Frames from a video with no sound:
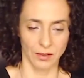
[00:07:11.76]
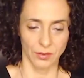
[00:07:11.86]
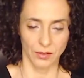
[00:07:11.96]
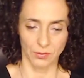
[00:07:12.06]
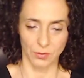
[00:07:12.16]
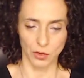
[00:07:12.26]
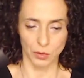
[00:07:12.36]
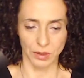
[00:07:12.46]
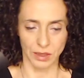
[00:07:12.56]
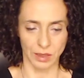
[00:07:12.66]
First
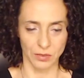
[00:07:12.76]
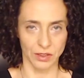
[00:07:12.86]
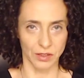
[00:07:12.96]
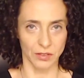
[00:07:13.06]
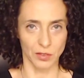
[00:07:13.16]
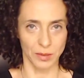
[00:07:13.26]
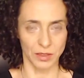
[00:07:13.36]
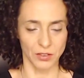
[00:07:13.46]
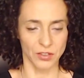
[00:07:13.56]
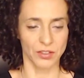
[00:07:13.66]
one comes in on this
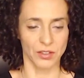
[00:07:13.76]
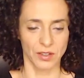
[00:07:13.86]
pitch.